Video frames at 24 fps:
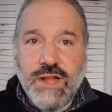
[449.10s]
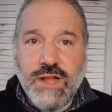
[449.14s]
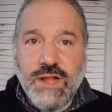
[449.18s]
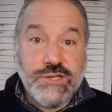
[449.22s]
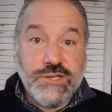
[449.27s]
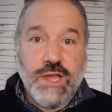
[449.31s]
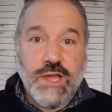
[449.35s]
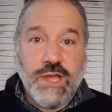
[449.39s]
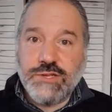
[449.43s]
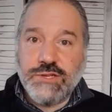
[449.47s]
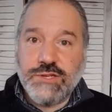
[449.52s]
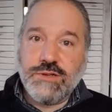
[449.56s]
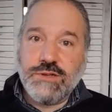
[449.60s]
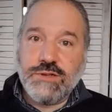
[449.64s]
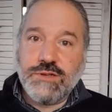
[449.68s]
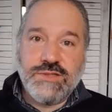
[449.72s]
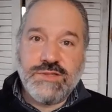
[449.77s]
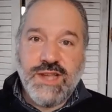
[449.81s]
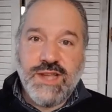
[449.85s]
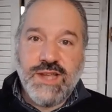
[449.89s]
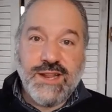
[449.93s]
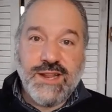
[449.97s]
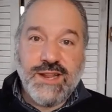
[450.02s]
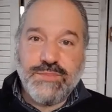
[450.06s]

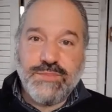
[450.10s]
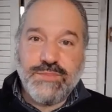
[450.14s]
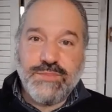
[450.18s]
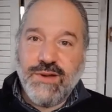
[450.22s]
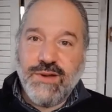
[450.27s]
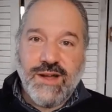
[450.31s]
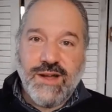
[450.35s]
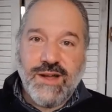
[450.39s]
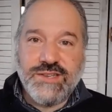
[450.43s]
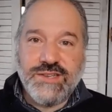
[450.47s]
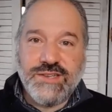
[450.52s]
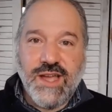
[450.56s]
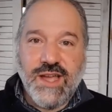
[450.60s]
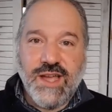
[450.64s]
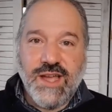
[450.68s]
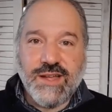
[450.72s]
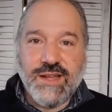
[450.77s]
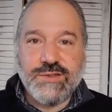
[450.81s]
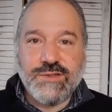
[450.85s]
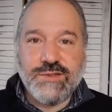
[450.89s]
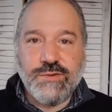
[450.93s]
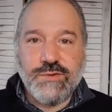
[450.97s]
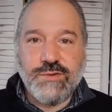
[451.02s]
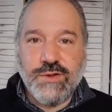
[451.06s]
Educational Data
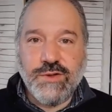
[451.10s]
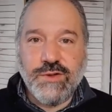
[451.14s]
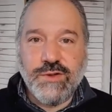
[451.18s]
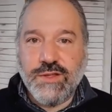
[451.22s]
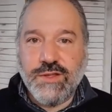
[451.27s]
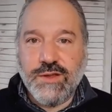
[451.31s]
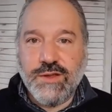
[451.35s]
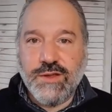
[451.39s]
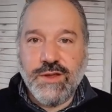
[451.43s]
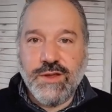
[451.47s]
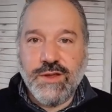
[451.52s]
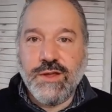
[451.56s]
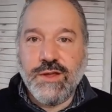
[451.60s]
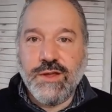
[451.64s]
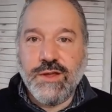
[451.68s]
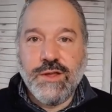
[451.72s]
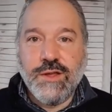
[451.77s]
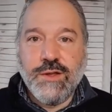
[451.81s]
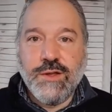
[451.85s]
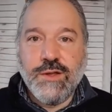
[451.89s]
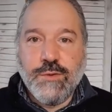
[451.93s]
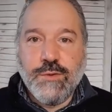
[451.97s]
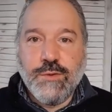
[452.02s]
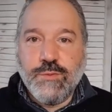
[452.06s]
Project or the
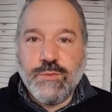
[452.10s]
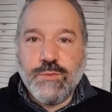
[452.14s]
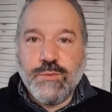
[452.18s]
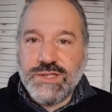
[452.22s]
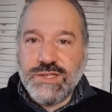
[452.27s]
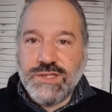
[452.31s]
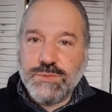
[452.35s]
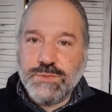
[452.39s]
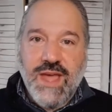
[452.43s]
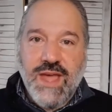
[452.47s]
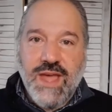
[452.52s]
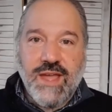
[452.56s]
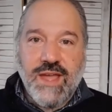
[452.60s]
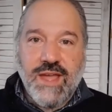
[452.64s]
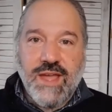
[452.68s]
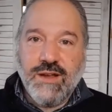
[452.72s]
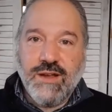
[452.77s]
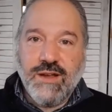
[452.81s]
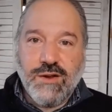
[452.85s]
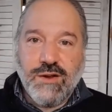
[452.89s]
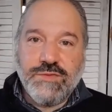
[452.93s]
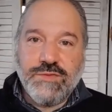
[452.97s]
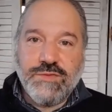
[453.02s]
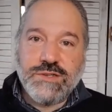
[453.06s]

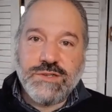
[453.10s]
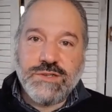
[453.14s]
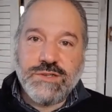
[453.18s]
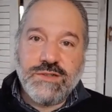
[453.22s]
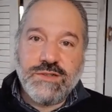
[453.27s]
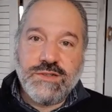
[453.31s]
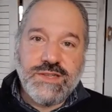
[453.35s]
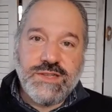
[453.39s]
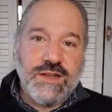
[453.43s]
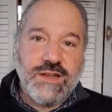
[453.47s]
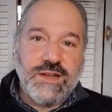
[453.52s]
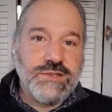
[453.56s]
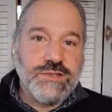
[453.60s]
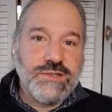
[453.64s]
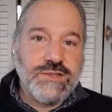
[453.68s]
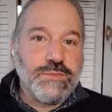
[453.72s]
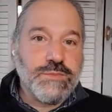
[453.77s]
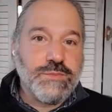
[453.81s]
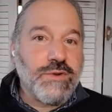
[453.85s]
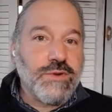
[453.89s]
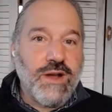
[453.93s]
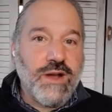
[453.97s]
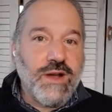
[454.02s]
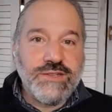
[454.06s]
Whizbang Artificial
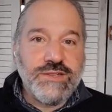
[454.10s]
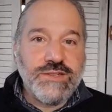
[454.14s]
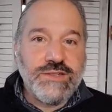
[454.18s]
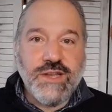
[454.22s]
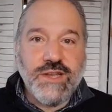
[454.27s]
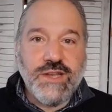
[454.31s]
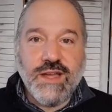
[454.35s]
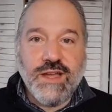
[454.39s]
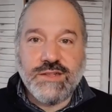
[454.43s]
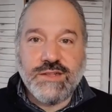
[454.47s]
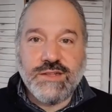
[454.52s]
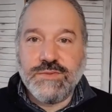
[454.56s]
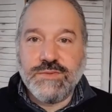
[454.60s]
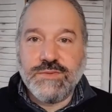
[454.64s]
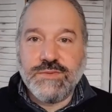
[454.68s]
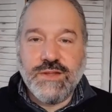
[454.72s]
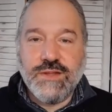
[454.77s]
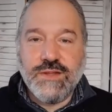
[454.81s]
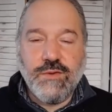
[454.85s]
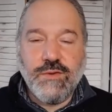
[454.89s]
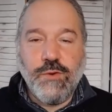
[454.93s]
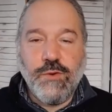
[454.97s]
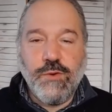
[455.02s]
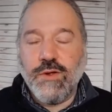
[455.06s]
Intelligence Project
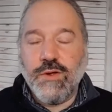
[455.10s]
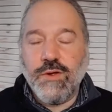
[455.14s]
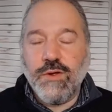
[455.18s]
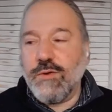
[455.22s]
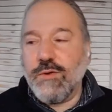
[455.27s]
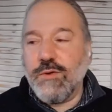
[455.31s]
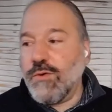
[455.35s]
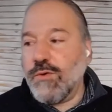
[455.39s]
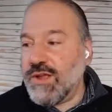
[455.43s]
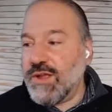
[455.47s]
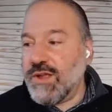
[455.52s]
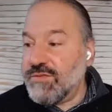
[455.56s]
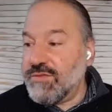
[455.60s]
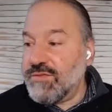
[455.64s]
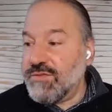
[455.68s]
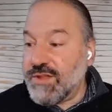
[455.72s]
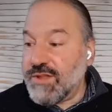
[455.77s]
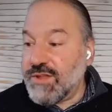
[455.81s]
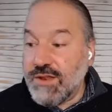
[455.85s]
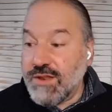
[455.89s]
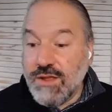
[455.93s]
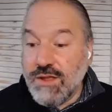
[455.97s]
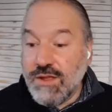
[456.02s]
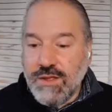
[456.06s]
or
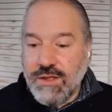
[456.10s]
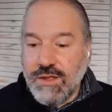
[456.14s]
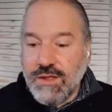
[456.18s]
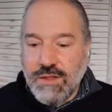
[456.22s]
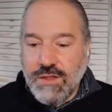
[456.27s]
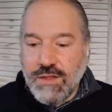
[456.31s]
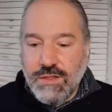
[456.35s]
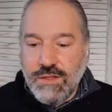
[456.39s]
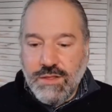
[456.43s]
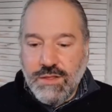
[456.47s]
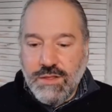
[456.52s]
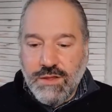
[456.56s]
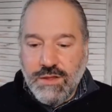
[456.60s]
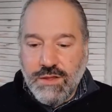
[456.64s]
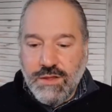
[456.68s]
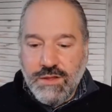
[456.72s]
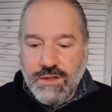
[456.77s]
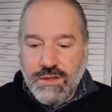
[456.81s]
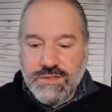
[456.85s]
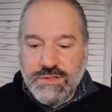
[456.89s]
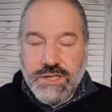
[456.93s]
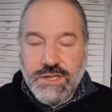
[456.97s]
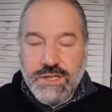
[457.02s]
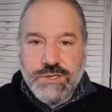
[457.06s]
even
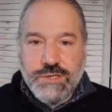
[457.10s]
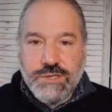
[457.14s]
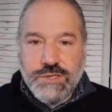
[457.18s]
the